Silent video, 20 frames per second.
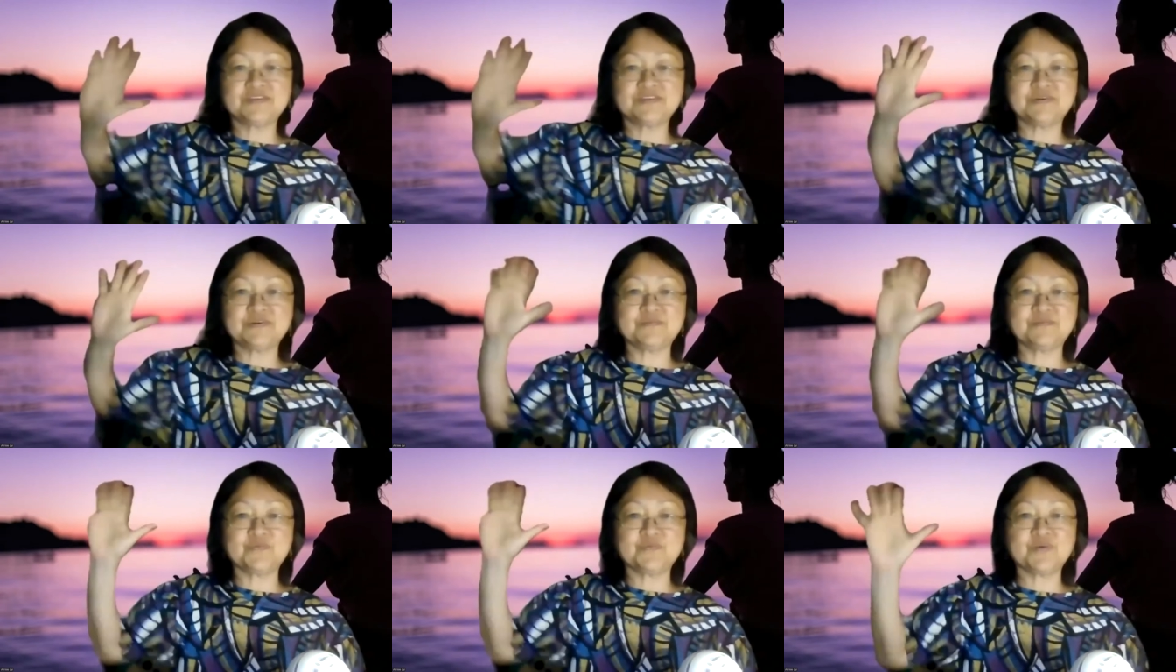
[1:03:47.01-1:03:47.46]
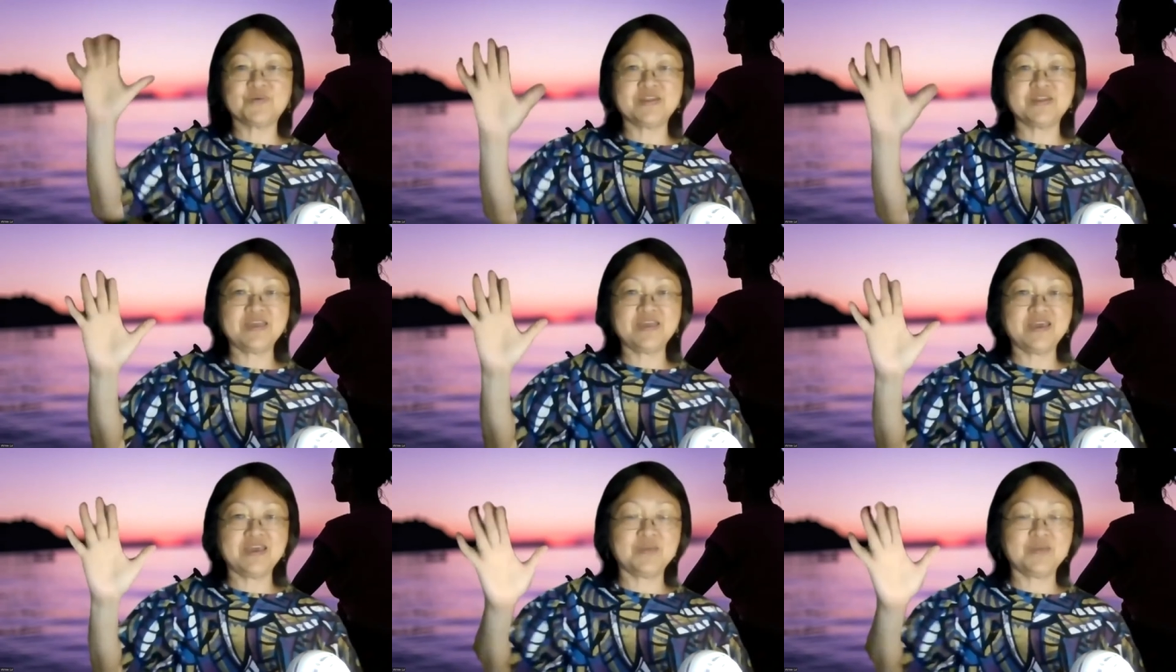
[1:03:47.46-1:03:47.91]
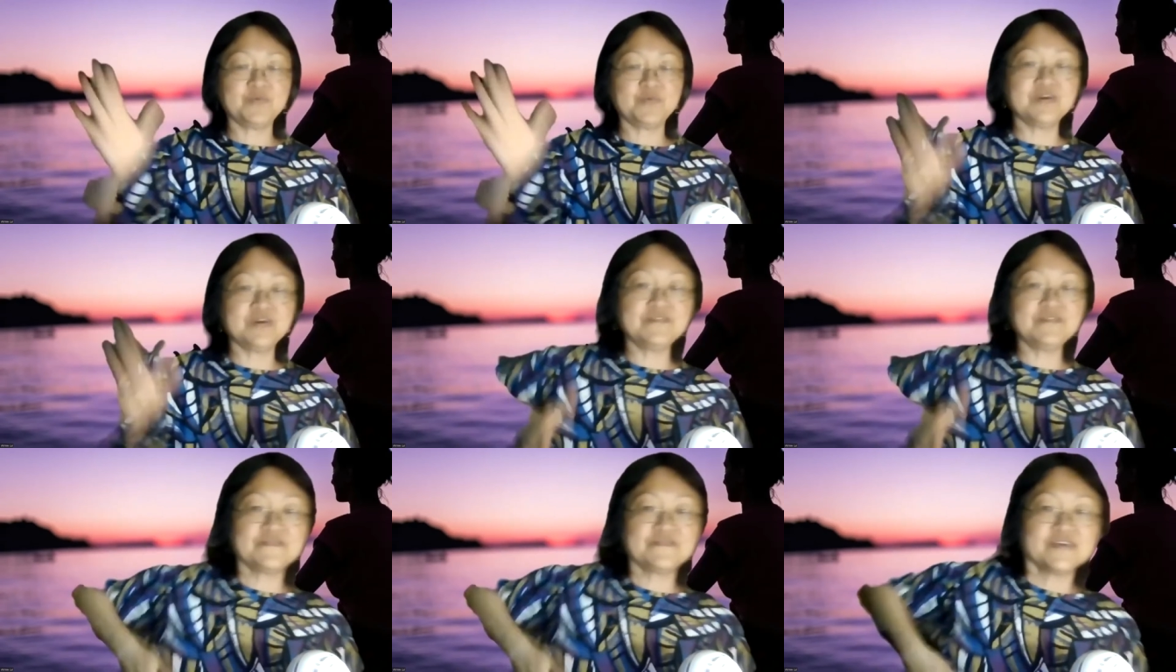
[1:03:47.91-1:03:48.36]
So 1 hand
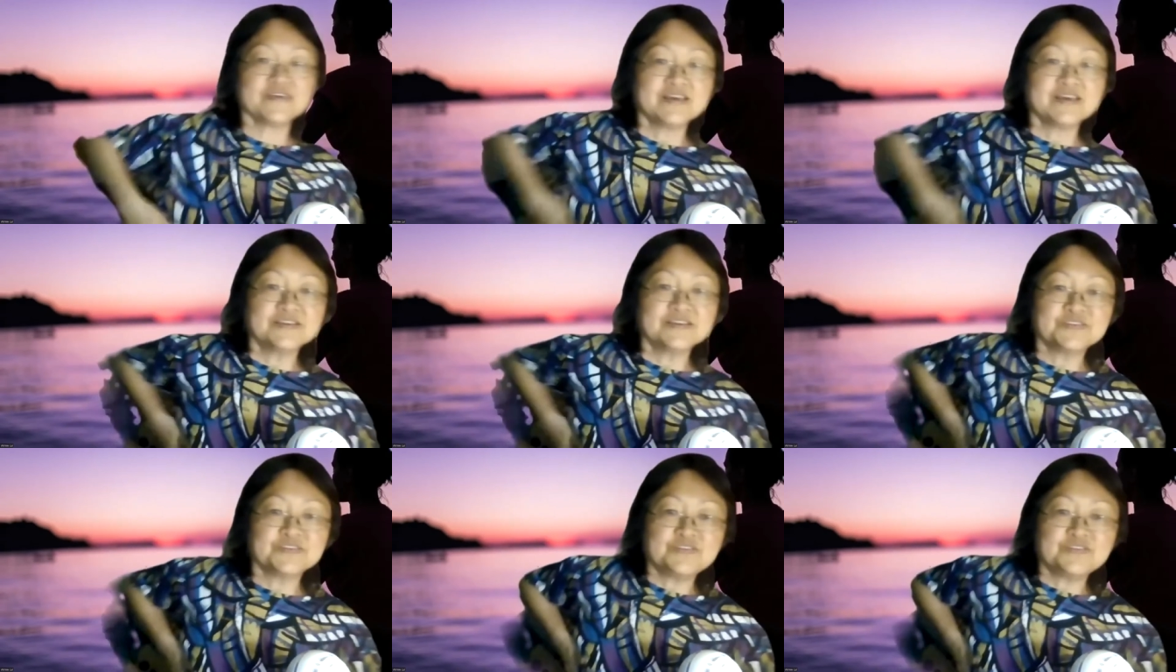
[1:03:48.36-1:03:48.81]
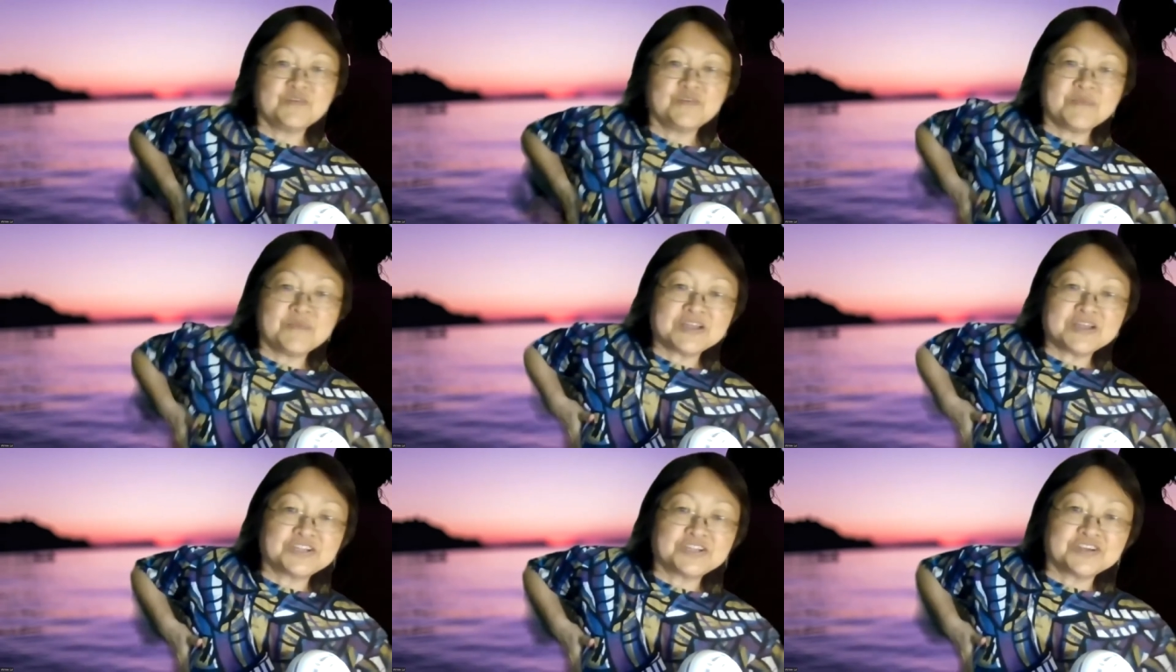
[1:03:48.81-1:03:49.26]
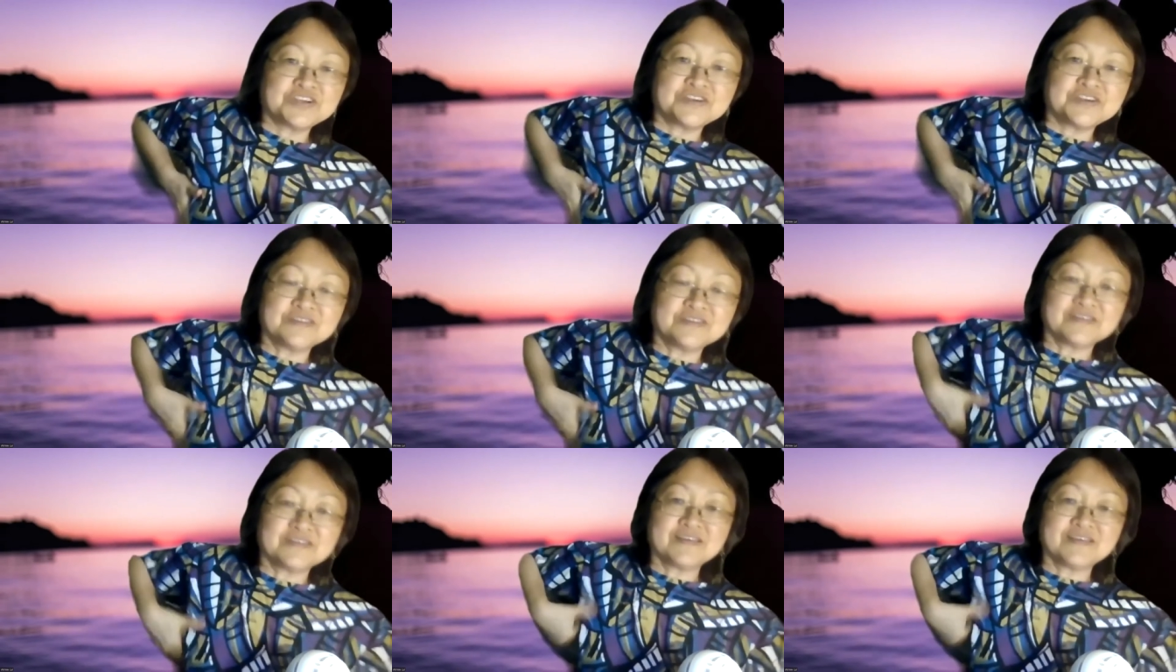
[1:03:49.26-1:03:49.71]
width, so you
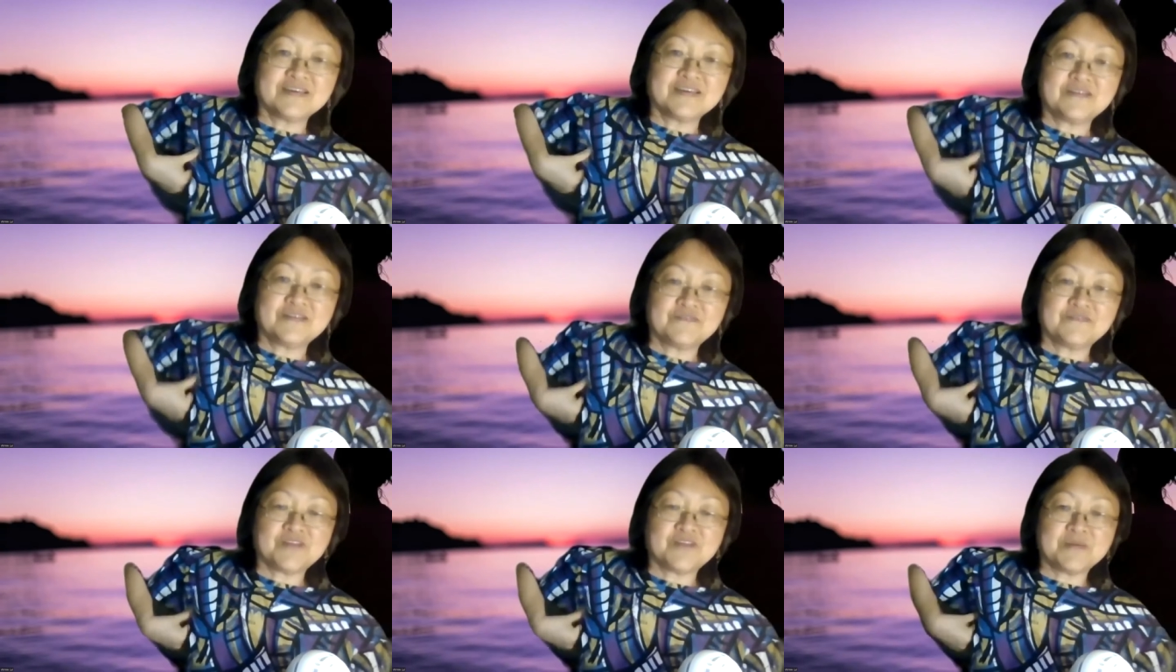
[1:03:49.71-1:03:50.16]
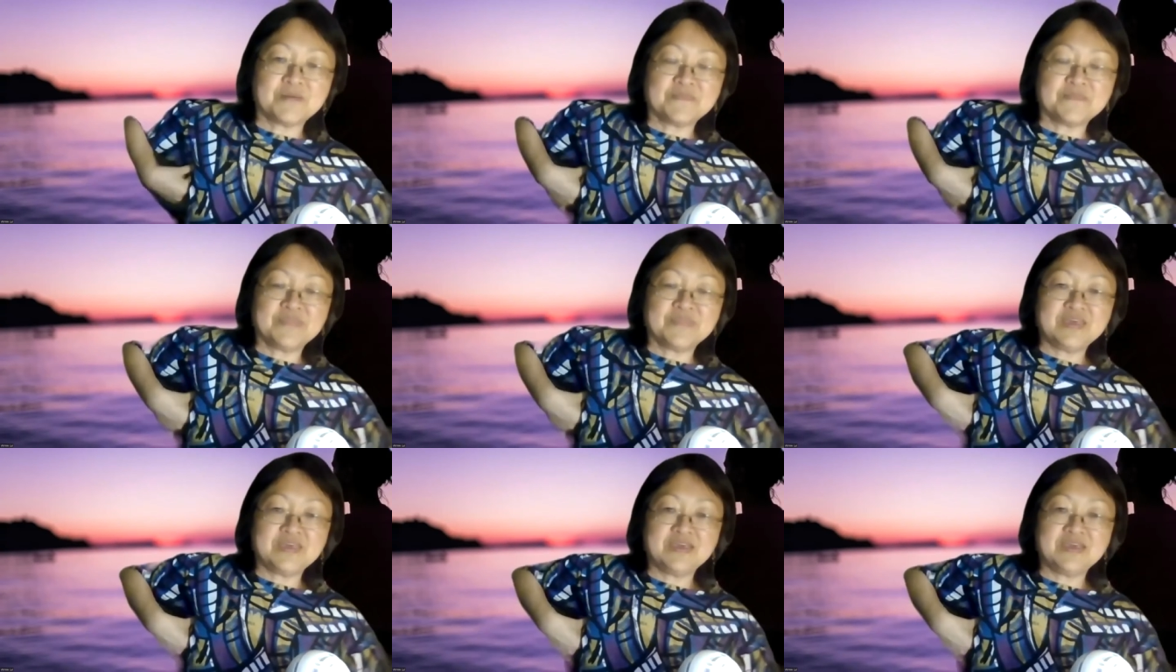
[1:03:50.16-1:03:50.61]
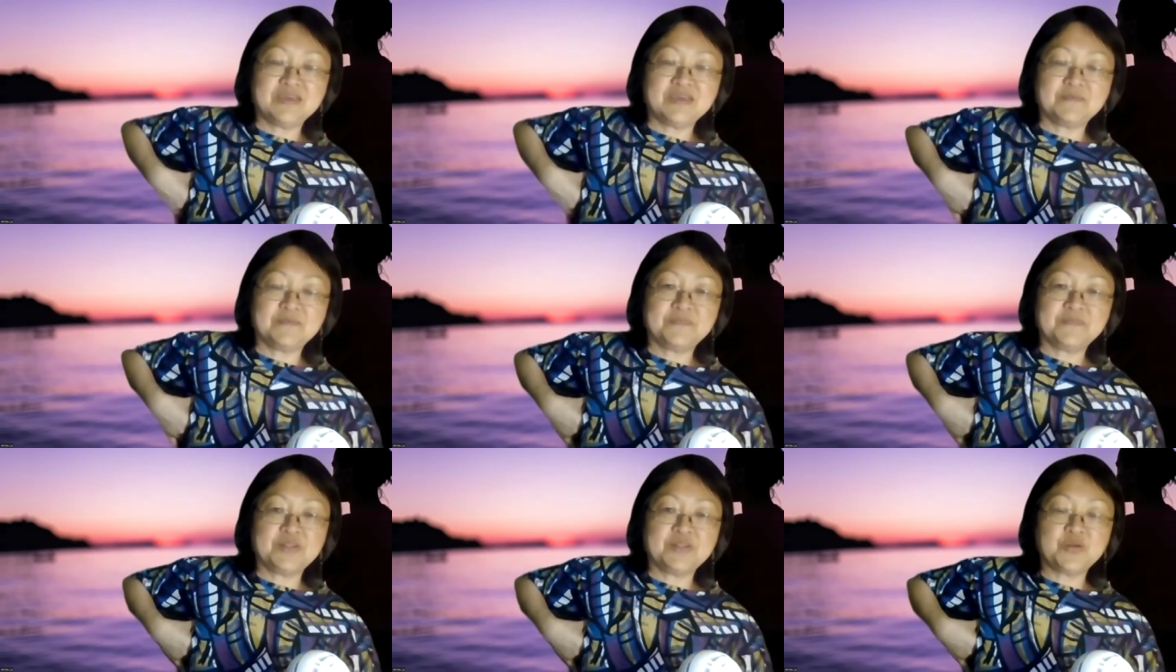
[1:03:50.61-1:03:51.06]
measure from the
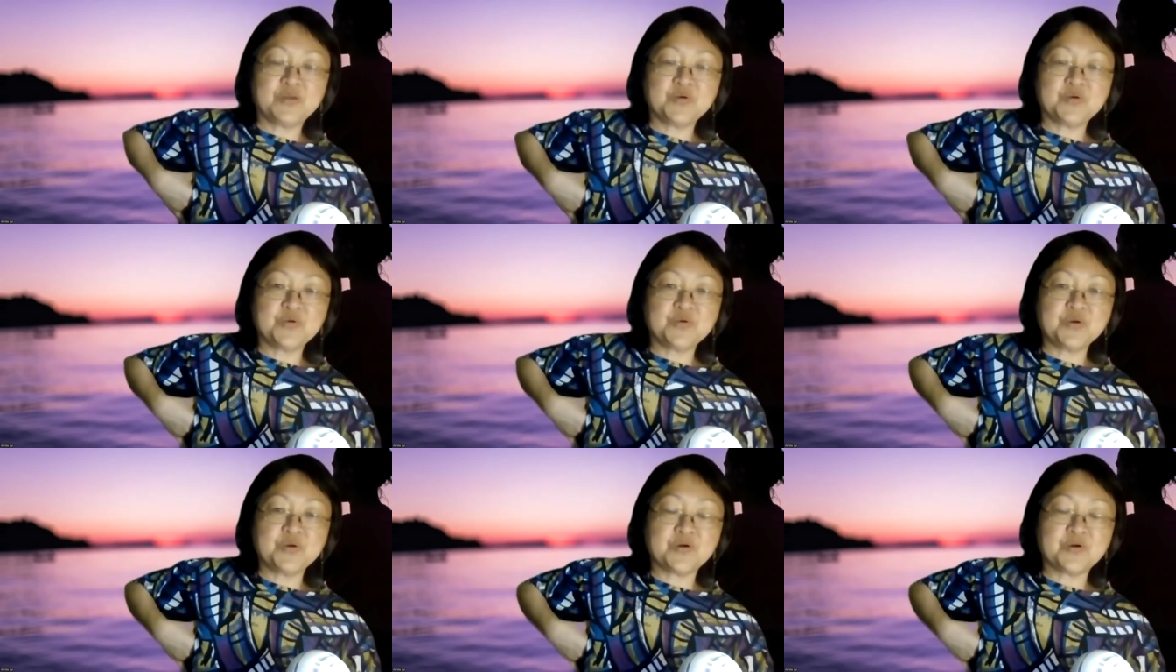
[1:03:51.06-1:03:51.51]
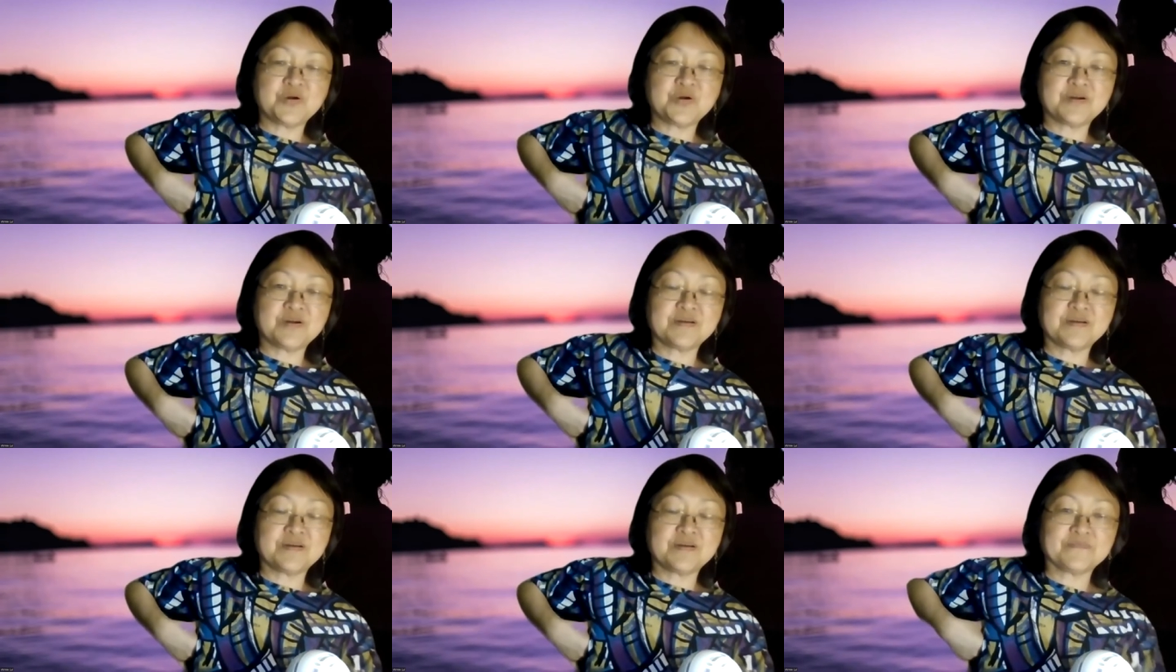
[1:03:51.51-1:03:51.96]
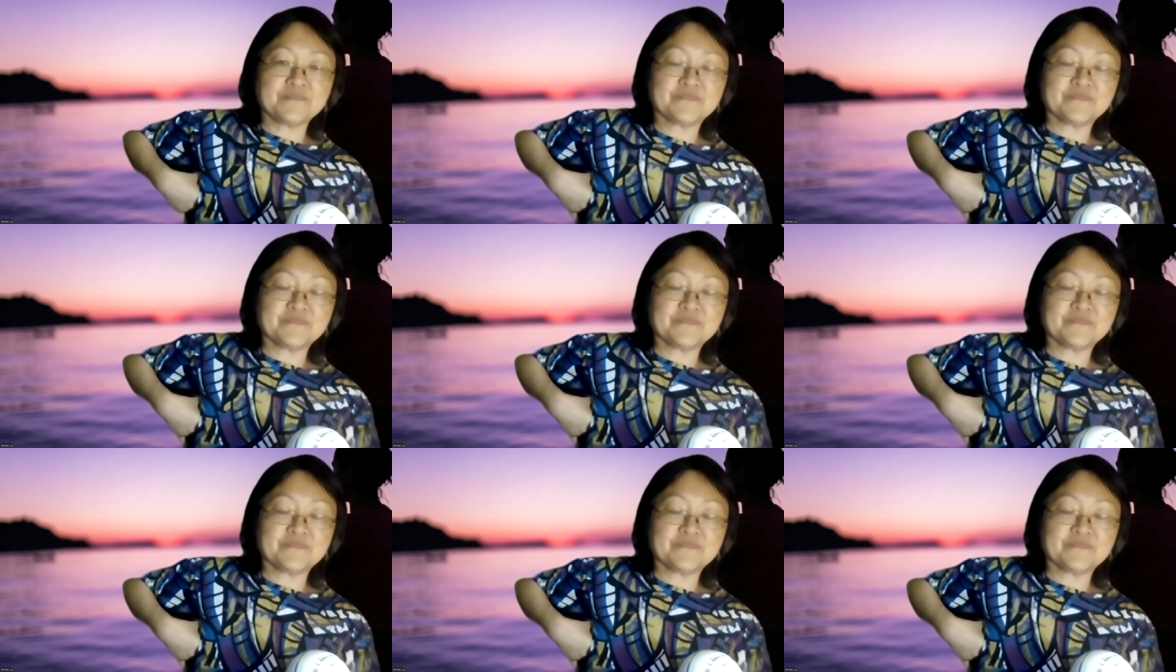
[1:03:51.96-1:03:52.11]
below your